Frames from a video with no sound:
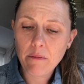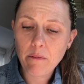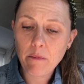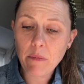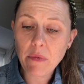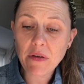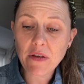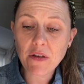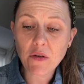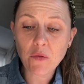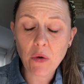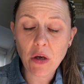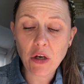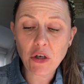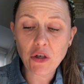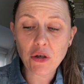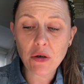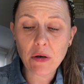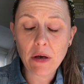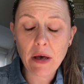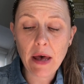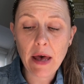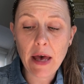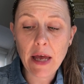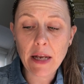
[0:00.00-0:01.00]
Mrs. Witch
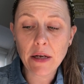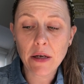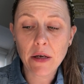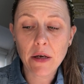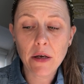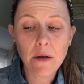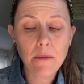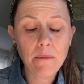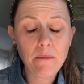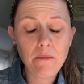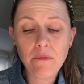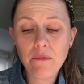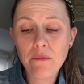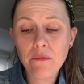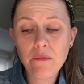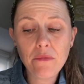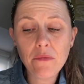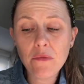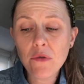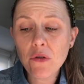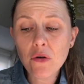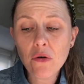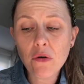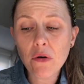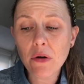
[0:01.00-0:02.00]
shook her head.
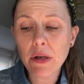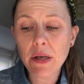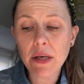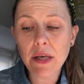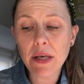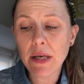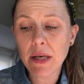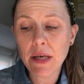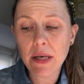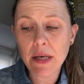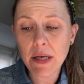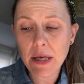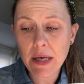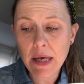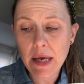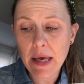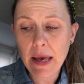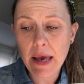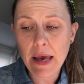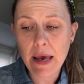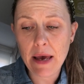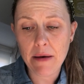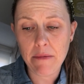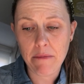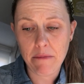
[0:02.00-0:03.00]
"Not
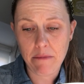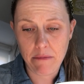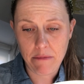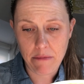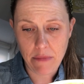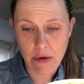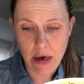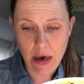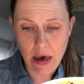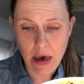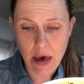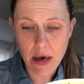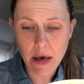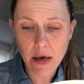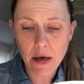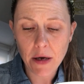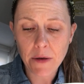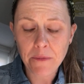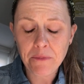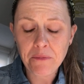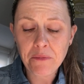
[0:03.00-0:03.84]
here, Meg.